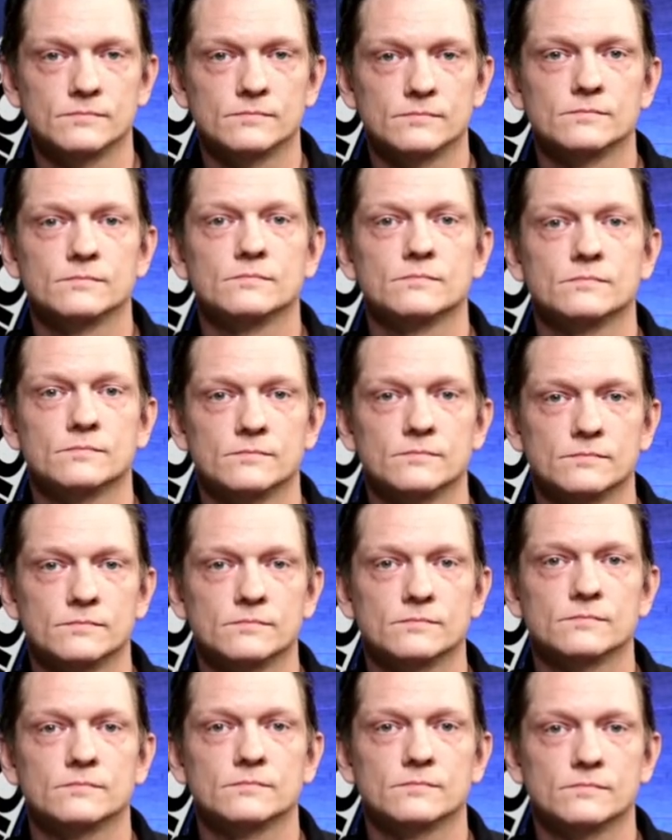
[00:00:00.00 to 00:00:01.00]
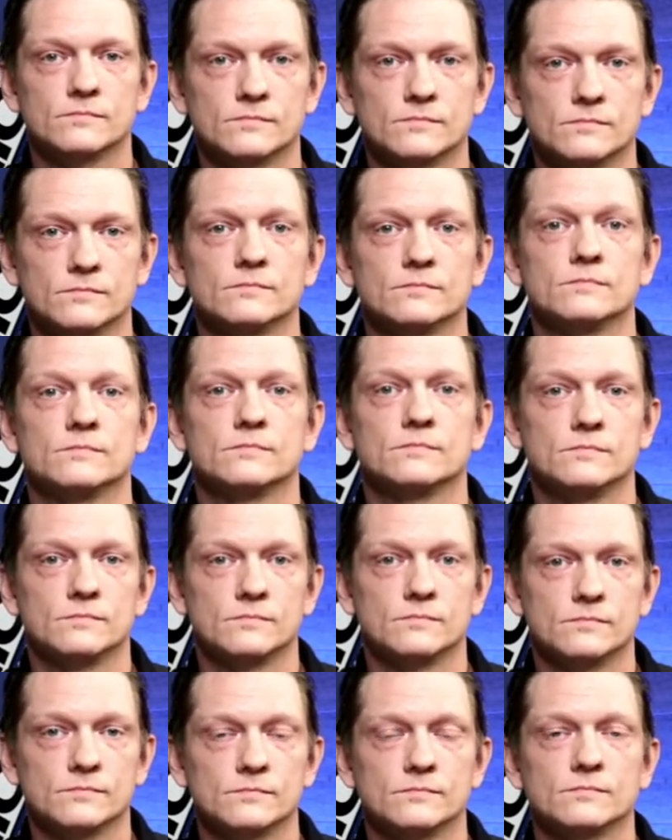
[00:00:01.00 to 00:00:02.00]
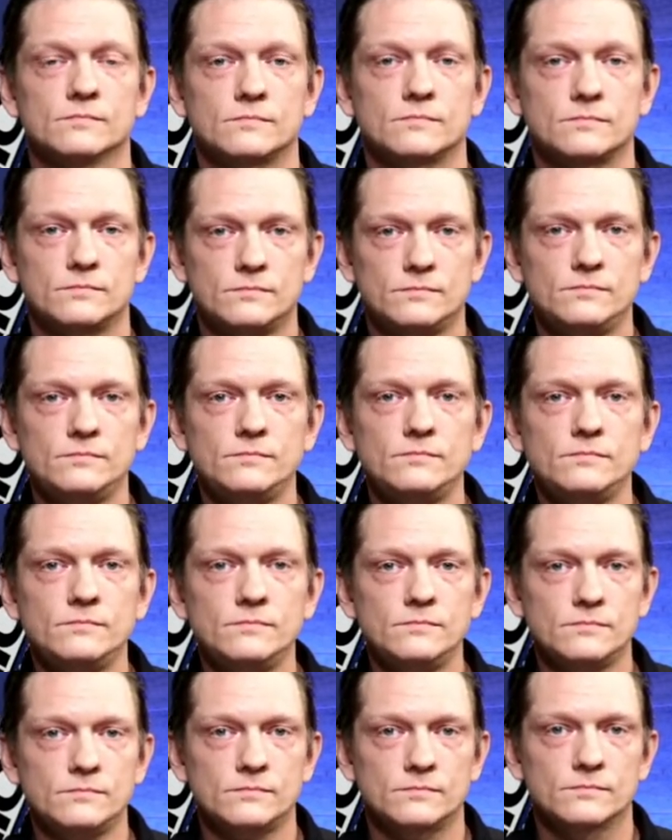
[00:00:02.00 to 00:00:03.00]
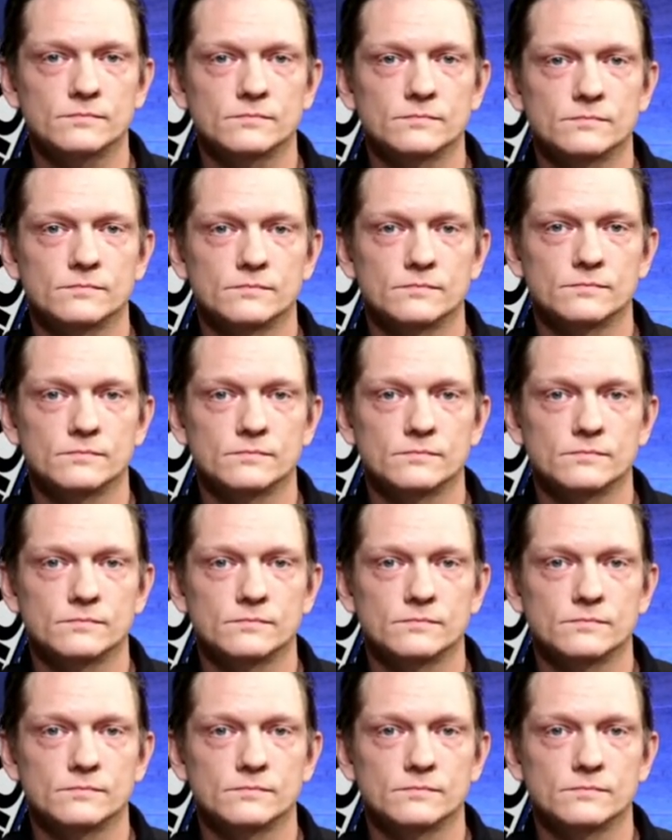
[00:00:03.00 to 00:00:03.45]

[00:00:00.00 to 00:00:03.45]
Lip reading: (not speaking)